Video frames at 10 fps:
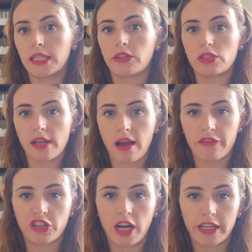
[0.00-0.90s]
There's a lot
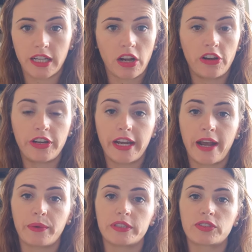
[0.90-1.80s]
of guided learning
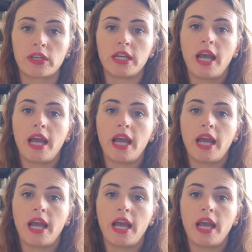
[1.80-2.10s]
hours.